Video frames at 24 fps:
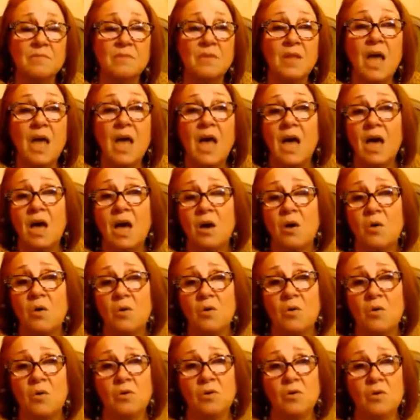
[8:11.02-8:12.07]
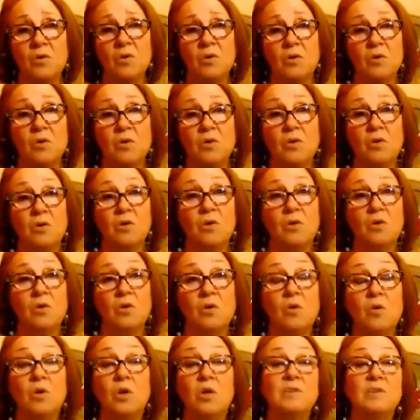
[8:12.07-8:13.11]
Now,
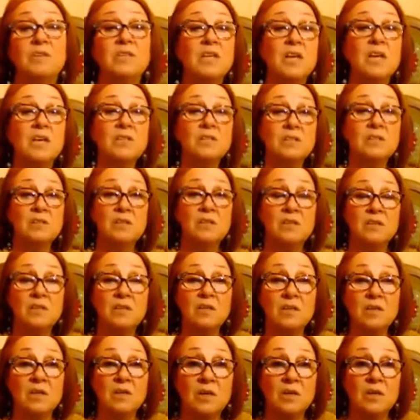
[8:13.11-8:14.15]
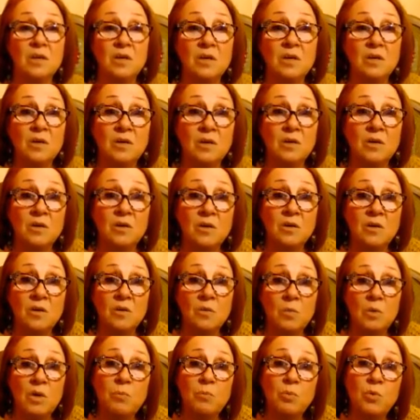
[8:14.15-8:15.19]
all of a sudden,
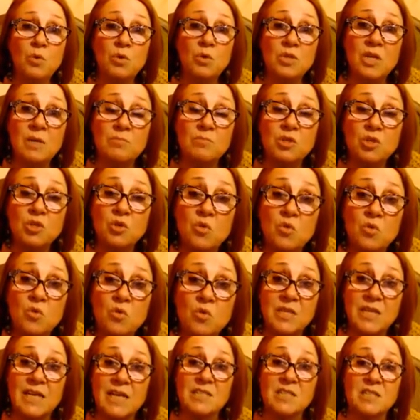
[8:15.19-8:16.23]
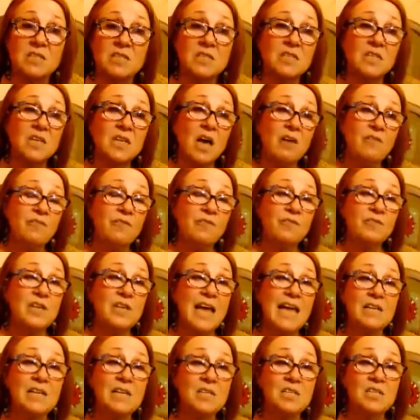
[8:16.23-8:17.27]
we are brought up short against the scuffed
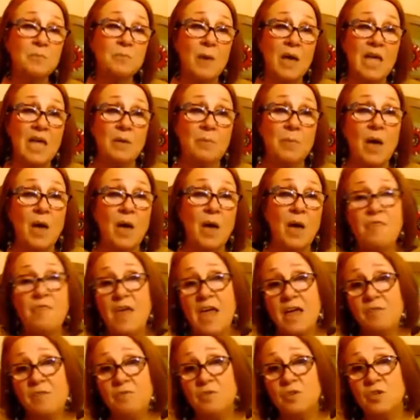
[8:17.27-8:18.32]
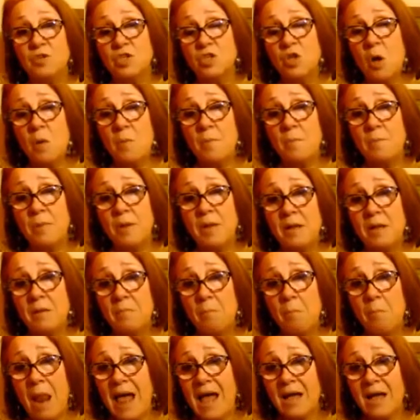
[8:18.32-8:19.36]
end paper and then the sombre
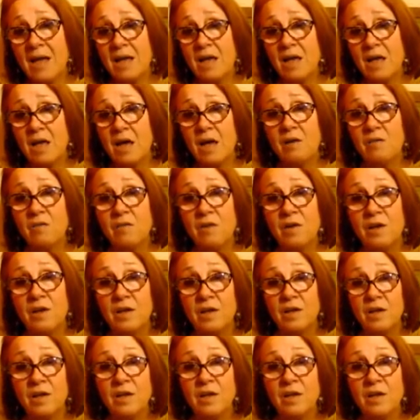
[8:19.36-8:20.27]
black cover.